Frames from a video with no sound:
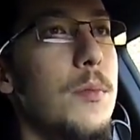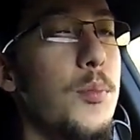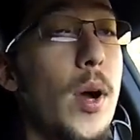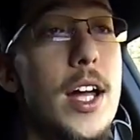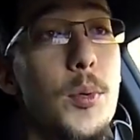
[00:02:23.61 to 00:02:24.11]

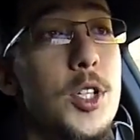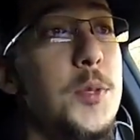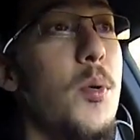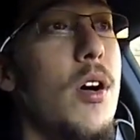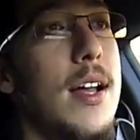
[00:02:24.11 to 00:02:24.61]
Brake
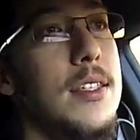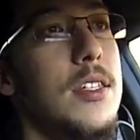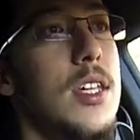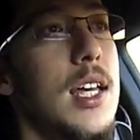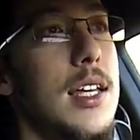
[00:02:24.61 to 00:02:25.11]

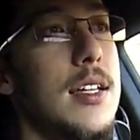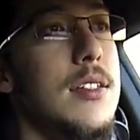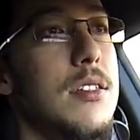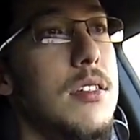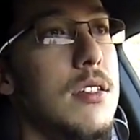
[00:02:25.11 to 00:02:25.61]
response
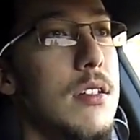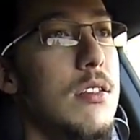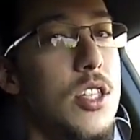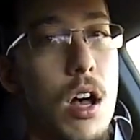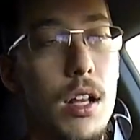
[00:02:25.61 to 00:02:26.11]
is
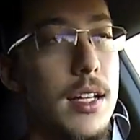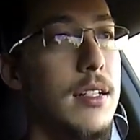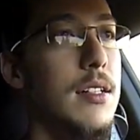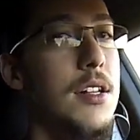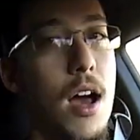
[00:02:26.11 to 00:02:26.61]

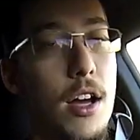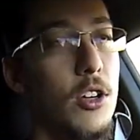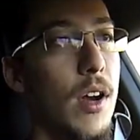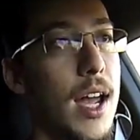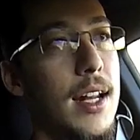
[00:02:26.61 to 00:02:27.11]
solid, not
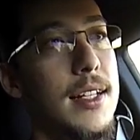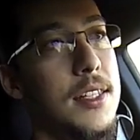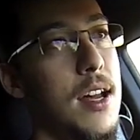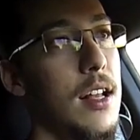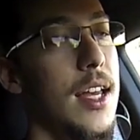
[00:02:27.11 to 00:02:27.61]
great.
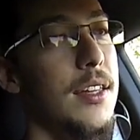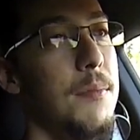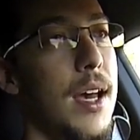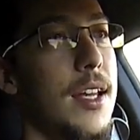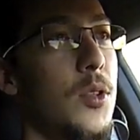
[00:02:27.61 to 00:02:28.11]
It's not like
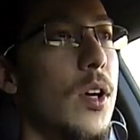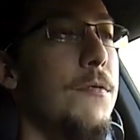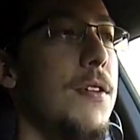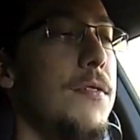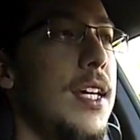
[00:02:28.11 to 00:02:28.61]
my
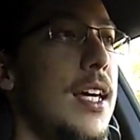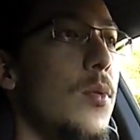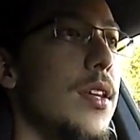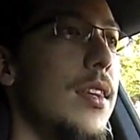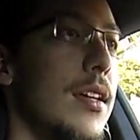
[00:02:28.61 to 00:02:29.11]

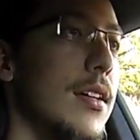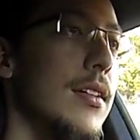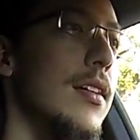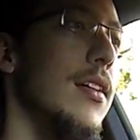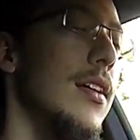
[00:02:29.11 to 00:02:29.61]
2015 with the
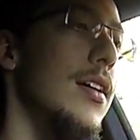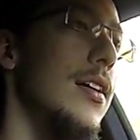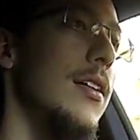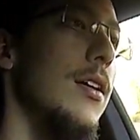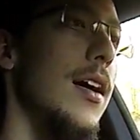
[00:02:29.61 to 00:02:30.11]

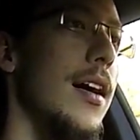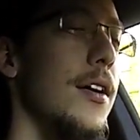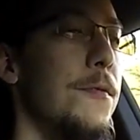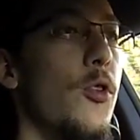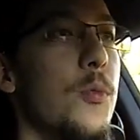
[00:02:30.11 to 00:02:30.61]

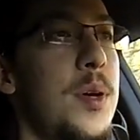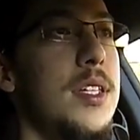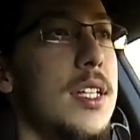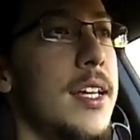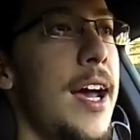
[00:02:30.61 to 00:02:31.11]

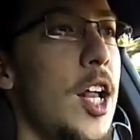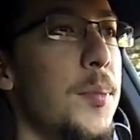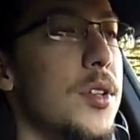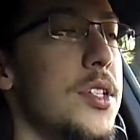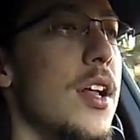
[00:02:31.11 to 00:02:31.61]
4-piston
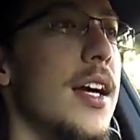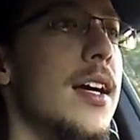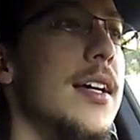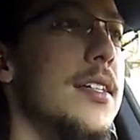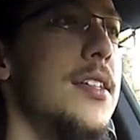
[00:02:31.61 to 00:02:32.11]
calipers and all that
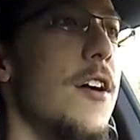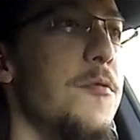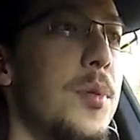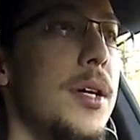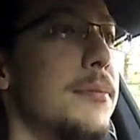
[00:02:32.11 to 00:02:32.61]
kind of stuff,
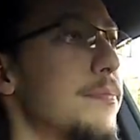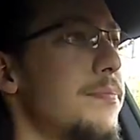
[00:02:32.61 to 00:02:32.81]
but